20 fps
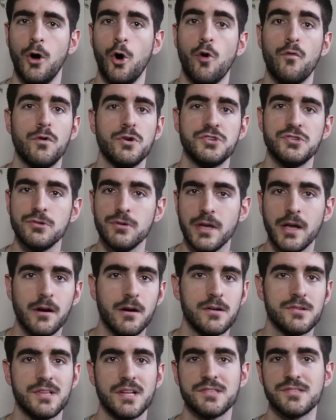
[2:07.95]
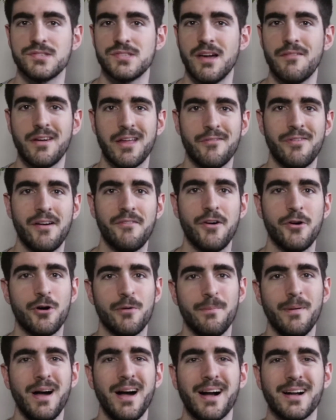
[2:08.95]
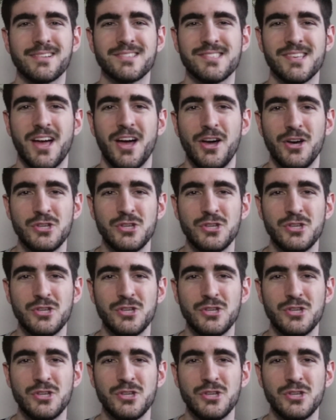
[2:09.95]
Over 2 years, that's $7,500.